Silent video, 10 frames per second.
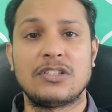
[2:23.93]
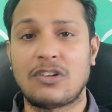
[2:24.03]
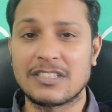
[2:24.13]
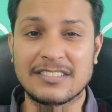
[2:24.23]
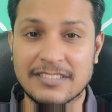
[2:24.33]

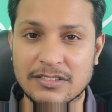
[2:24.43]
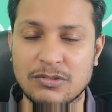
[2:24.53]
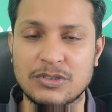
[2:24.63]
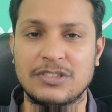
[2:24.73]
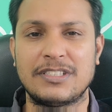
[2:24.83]
Not just this
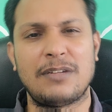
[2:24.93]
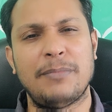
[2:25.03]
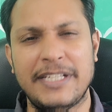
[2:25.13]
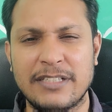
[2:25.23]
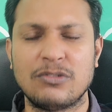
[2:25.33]
question, there are
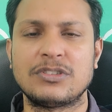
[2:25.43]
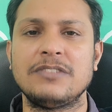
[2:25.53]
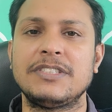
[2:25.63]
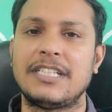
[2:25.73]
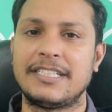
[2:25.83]
many questions
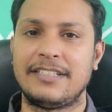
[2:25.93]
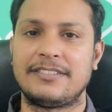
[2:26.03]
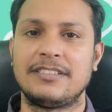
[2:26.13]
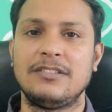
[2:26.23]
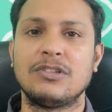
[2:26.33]
which I guessed.